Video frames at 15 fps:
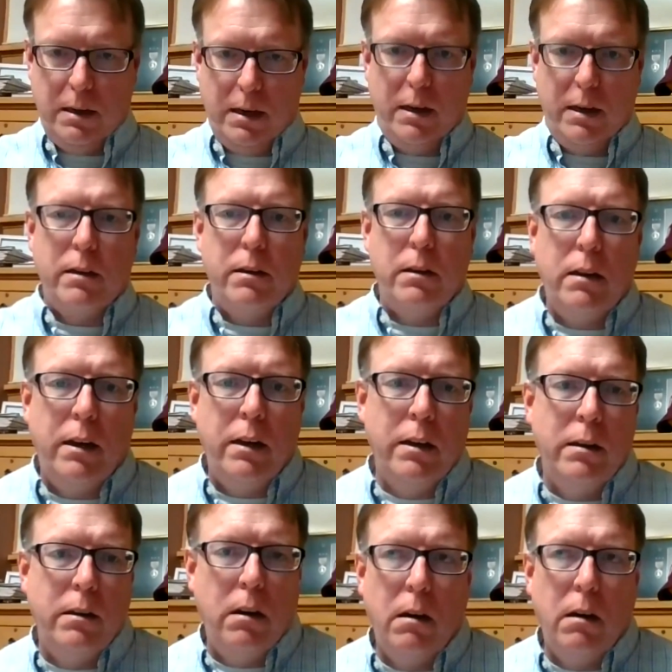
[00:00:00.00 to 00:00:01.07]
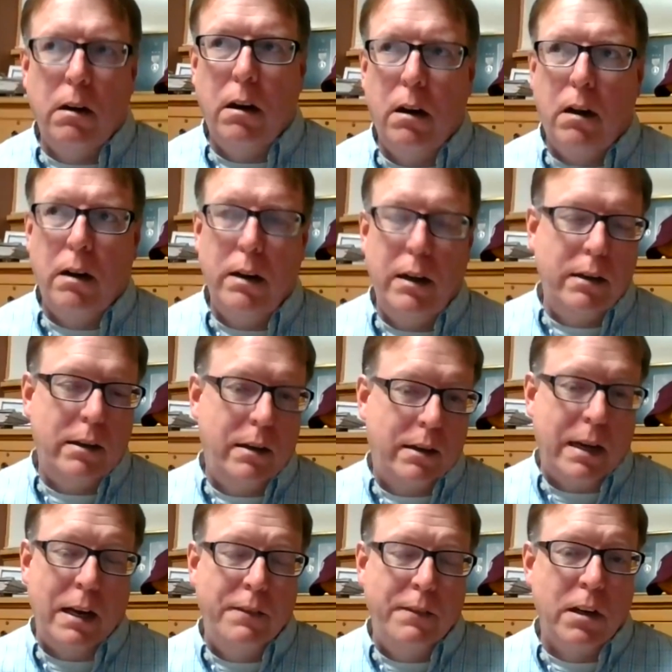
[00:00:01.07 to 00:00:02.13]
in
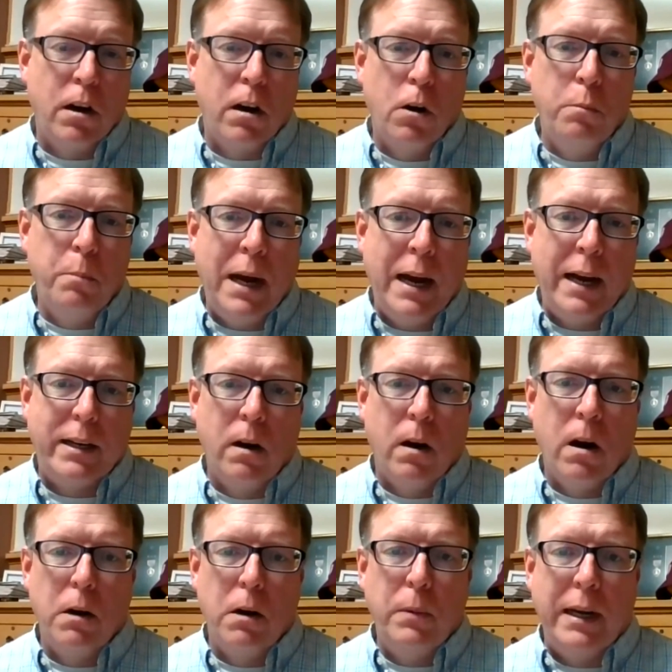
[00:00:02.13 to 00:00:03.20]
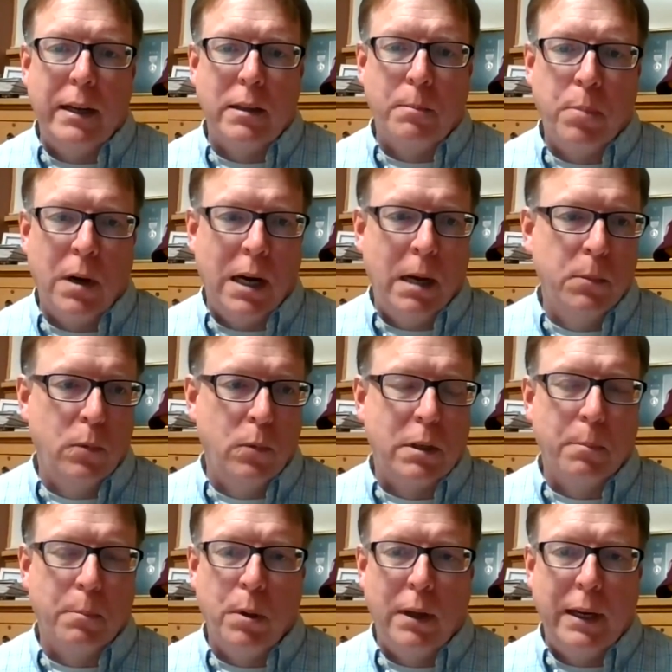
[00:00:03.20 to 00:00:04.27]
kind of in our own backyard, we had the problem with
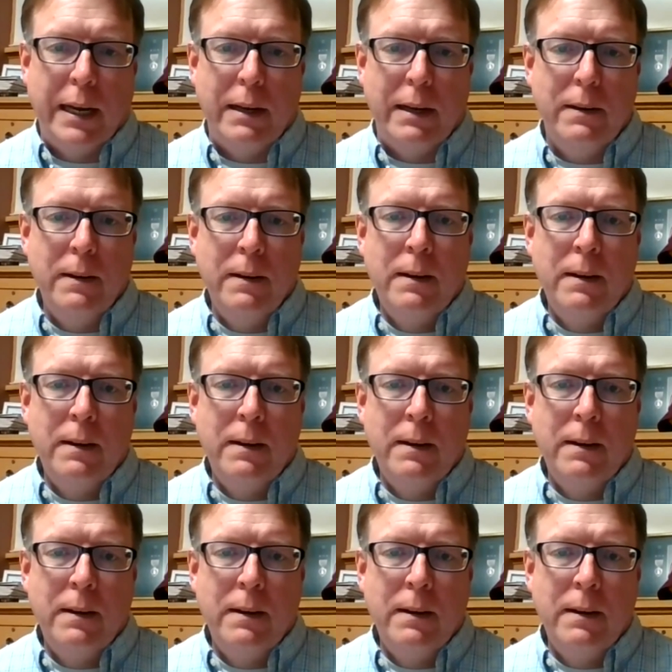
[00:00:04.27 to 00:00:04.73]
the plant